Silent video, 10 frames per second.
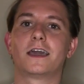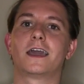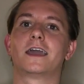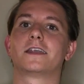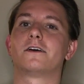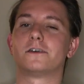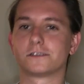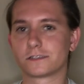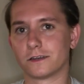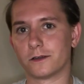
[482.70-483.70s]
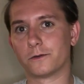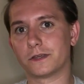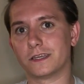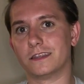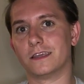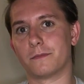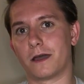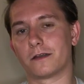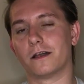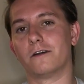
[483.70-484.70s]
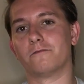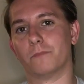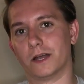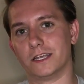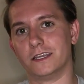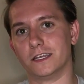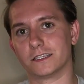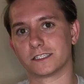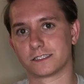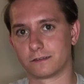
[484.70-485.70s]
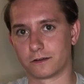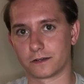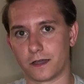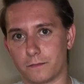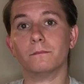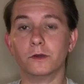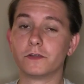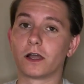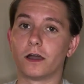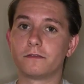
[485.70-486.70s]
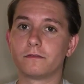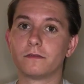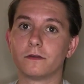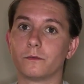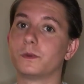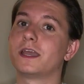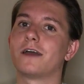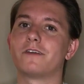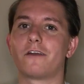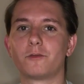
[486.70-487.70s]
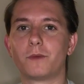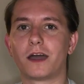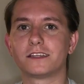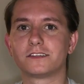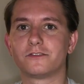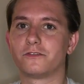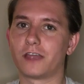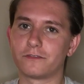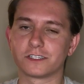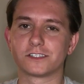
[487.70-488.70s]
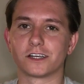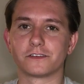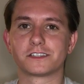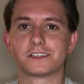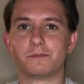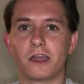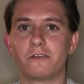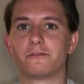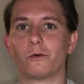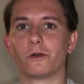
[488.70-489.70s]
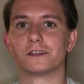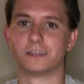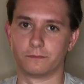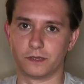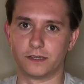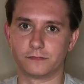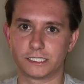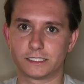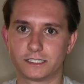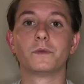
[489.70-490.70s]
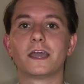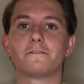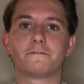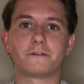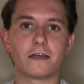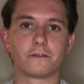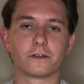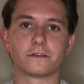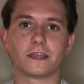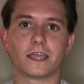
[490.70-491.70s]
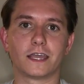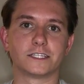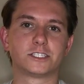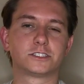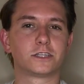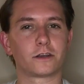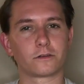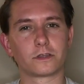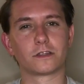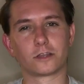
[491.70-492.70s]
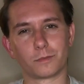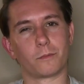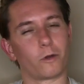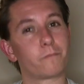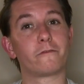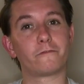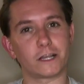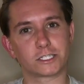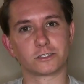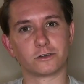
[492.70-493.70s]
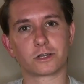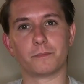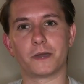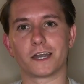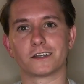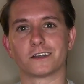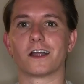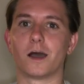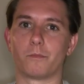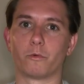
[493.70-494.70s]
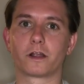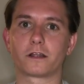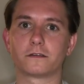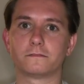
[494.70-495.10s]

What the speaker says: and also in the amount of money needed to start it up. Moving on, we have everybody's favorite service to pay for to memes. We have Fiverr, and it's generally a little bit more professional competitor, Upwork.